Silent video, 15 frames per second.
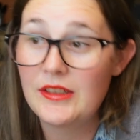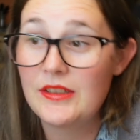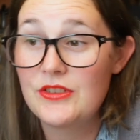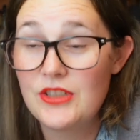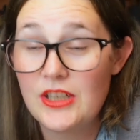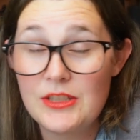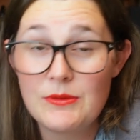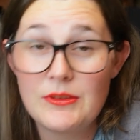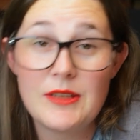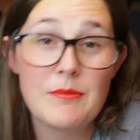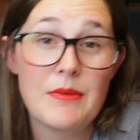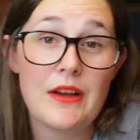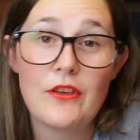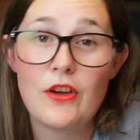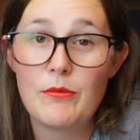Genuinely, it
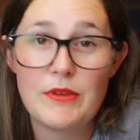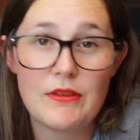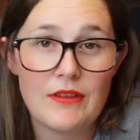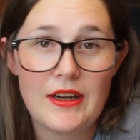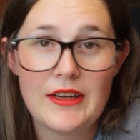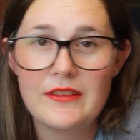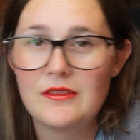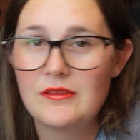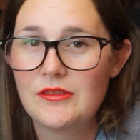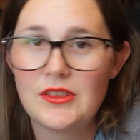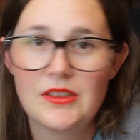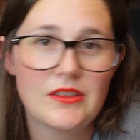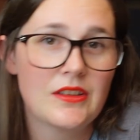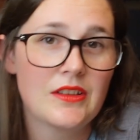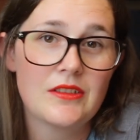might not be right.
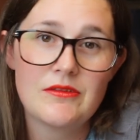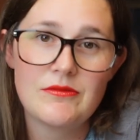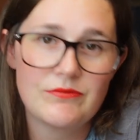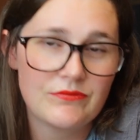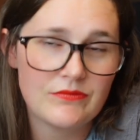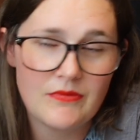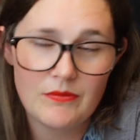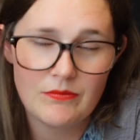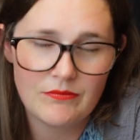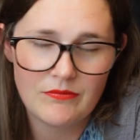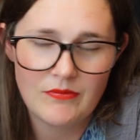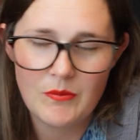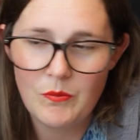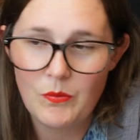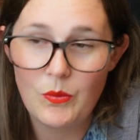
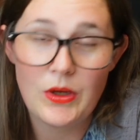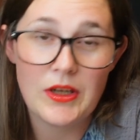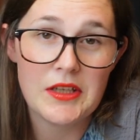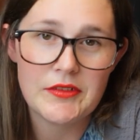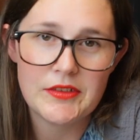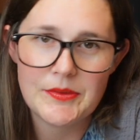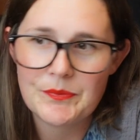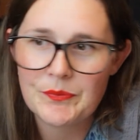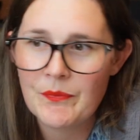Whatever.